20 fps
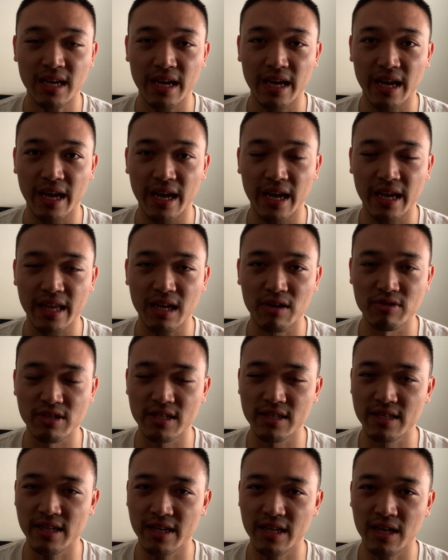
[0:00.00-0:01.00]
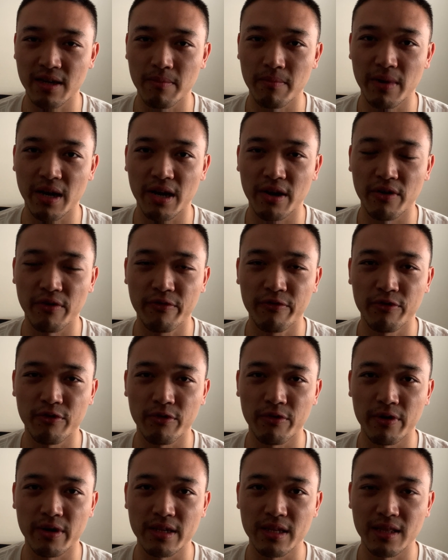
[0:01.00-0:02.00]
And I was just thinking about
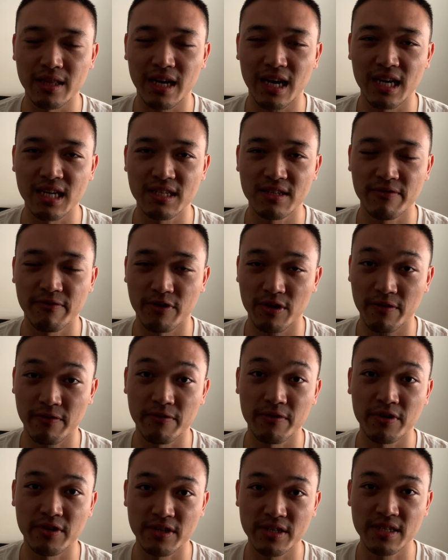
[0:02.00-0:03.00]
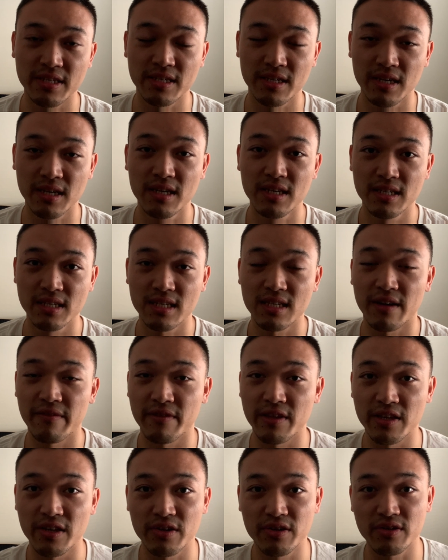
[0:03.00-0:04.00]
for the first
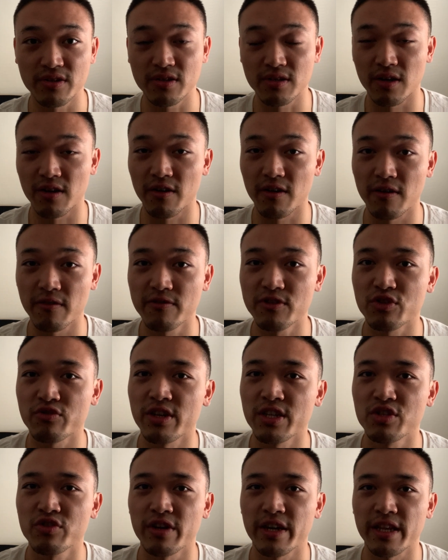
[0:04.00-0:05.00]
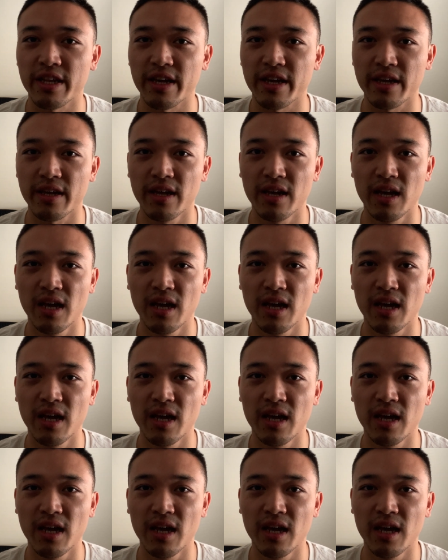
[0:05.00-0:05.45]
7 years of strength training,